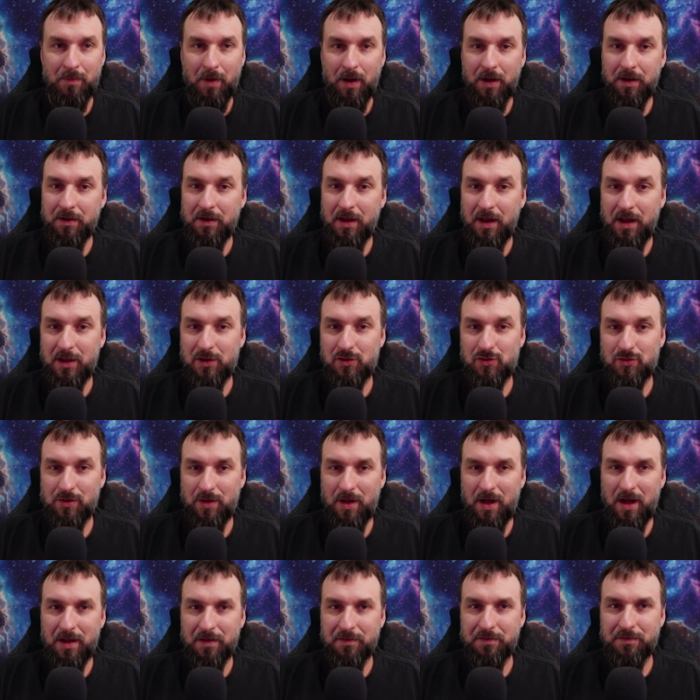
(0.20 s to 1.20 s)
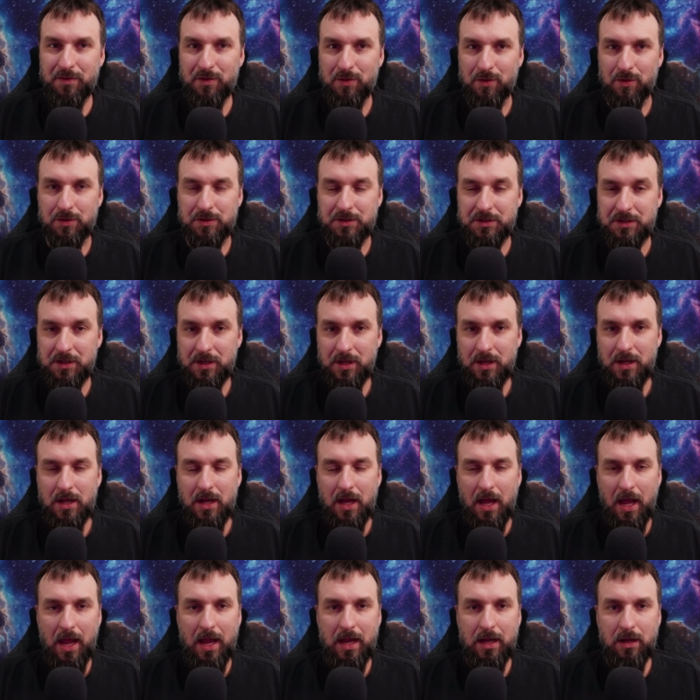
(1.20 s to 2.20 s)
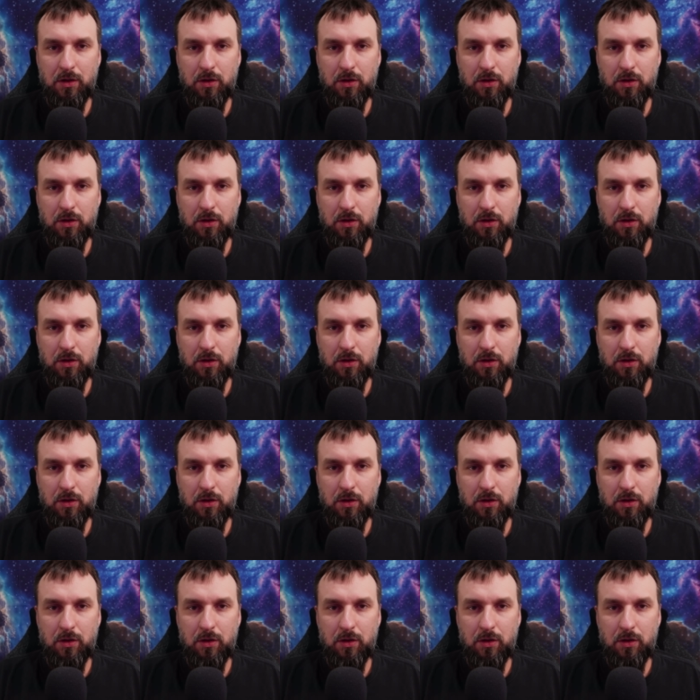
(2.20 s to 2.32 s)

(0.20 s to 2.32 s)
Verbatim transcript: Monday, July 1st, a